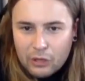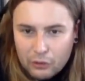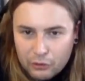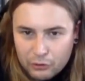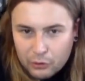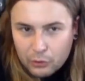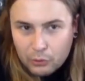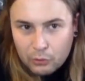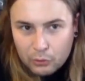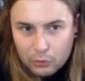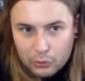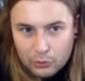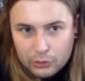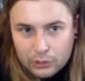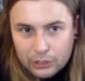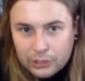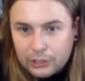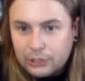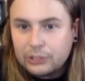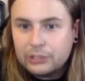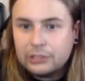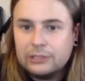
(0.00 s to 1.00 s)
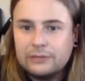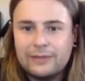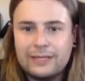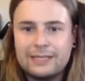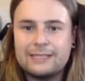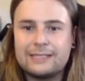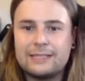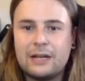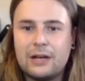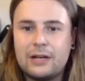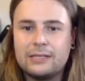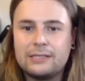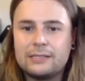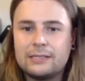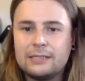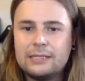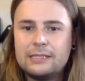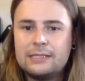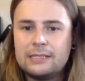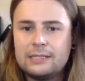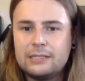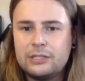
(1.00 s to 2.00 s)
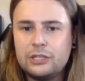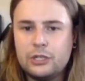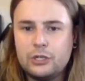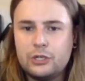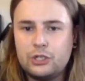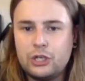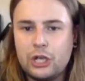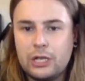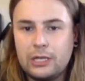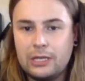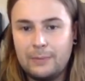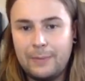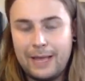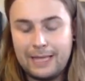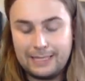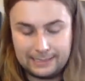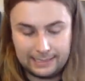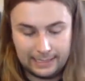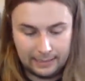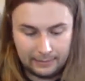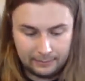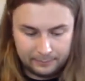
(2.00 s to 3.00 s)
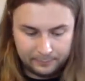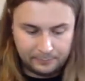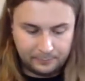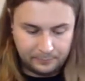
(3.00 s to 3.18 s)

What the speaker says: a thorough girl. That's nice. Listening to Shirley Bassey.